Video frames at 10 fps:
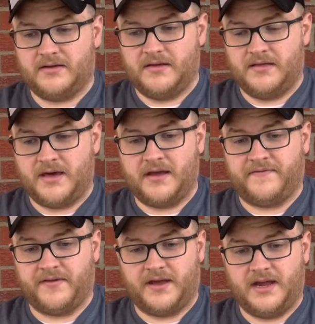I
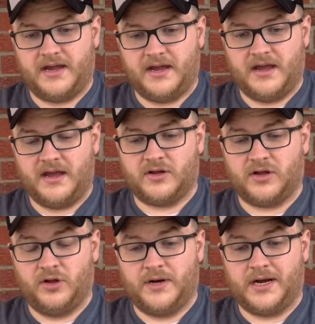thankfully
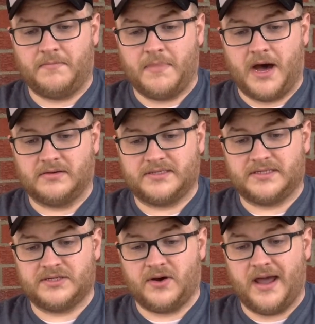included a mount.
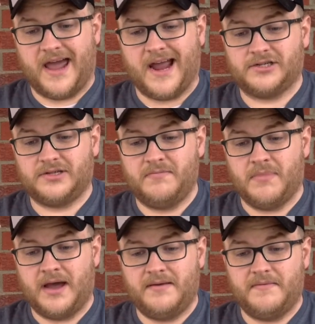So I actually
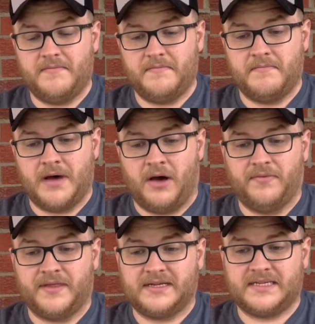might
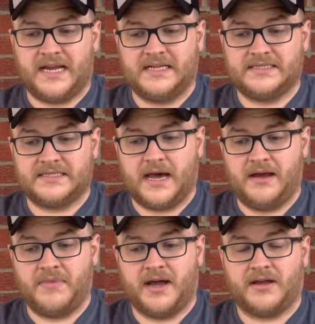mount this
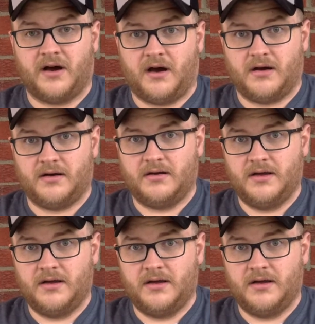inside my car.